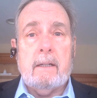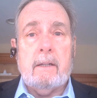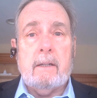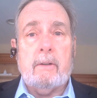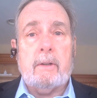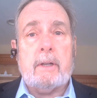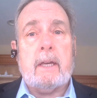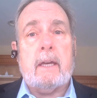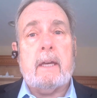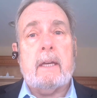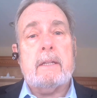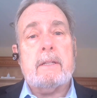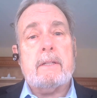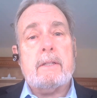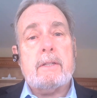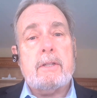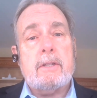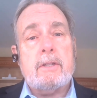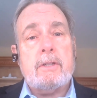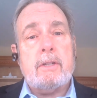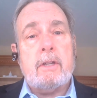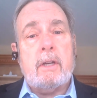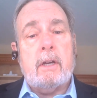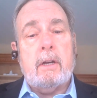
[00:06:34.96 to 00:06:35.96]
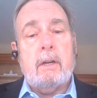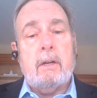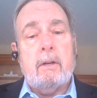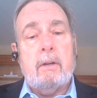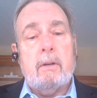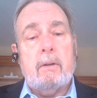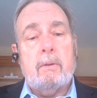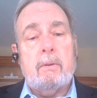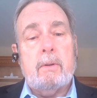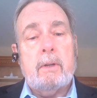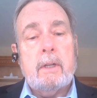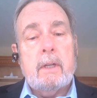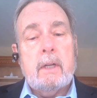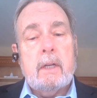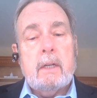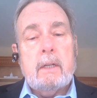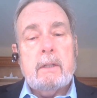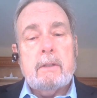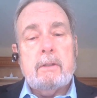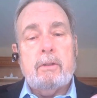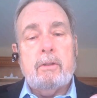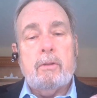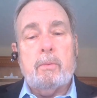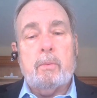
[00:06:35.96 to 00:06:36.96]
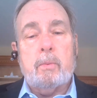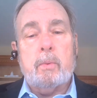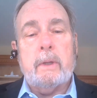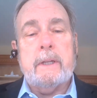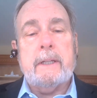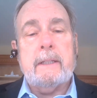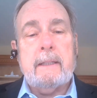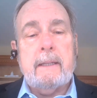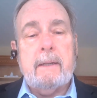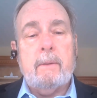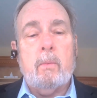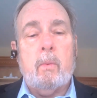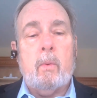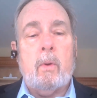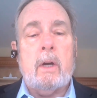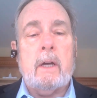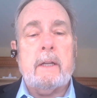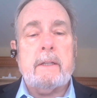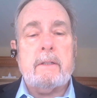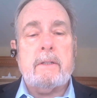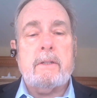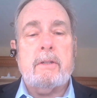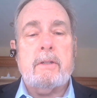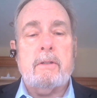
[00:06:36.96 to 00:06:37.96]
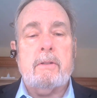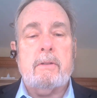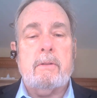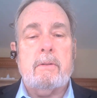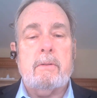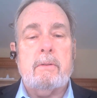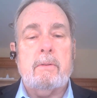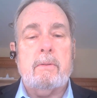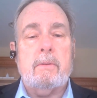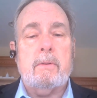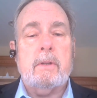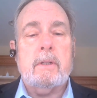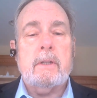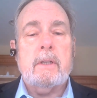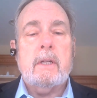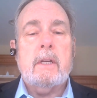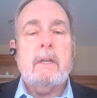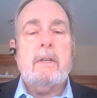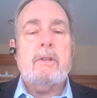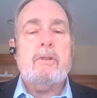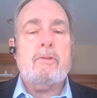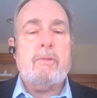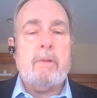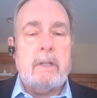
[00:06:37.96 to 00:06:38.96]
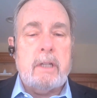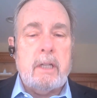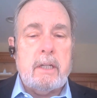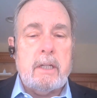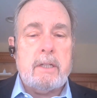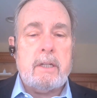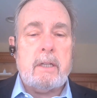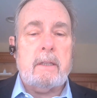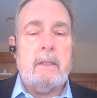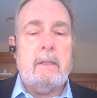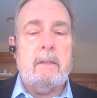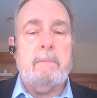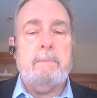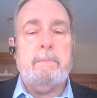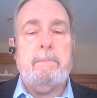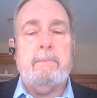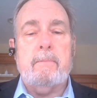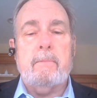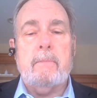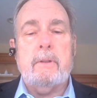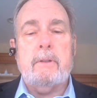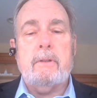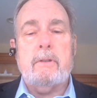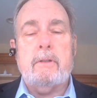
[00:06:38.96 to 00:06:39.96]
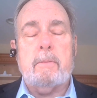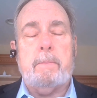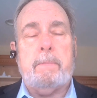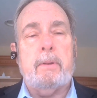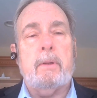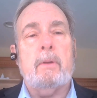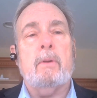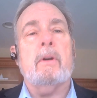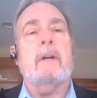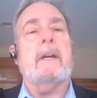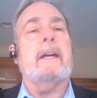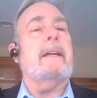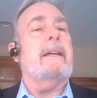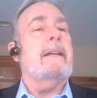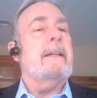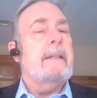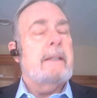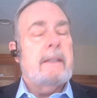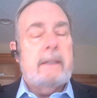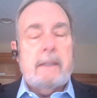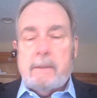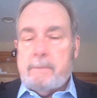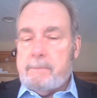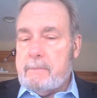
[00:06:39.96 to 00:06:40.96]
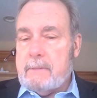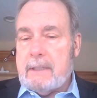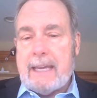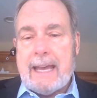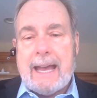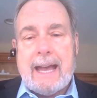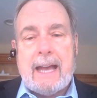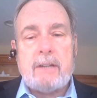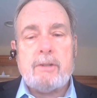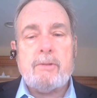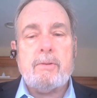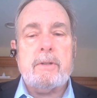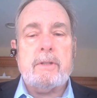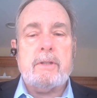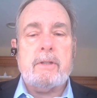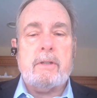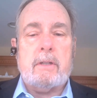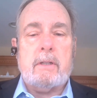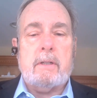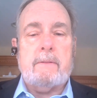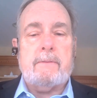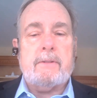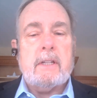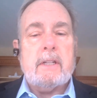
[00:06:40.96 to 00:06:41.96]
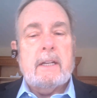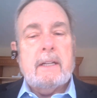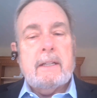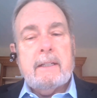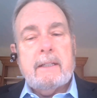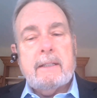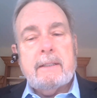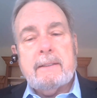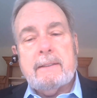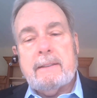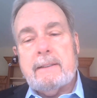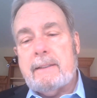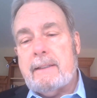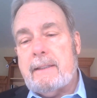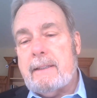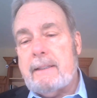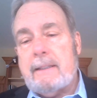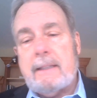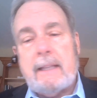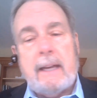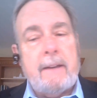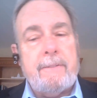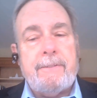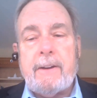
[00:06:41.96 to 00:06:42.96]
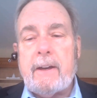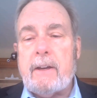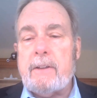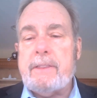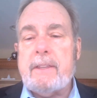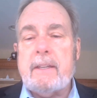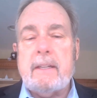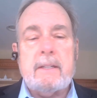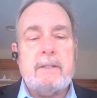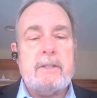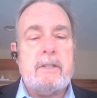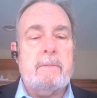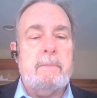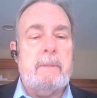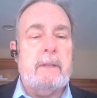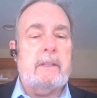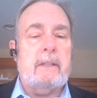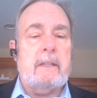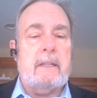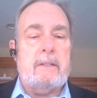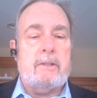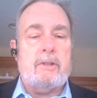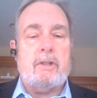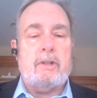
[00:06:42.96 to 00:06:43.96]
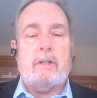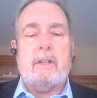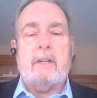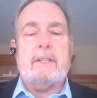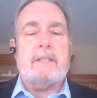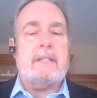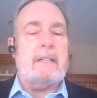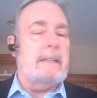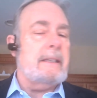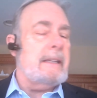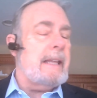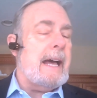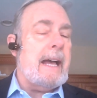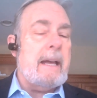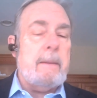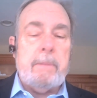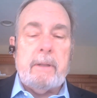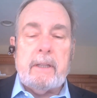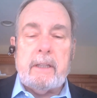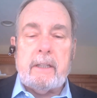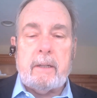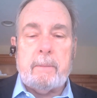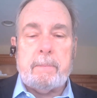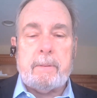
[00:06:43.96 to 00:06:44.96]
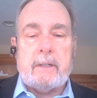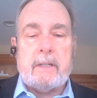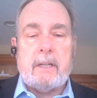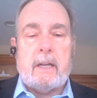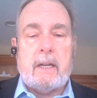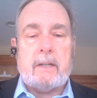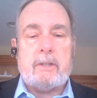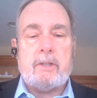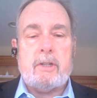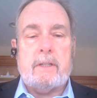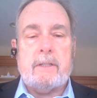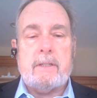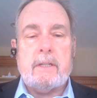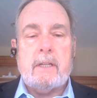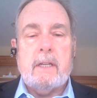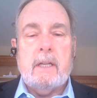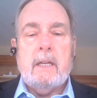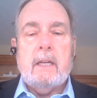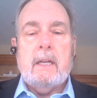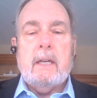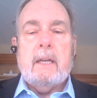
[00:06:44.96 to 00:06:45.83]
Okay. So you really want to strategically deploy cash reserves, life, health, and disability insurance, liability protections,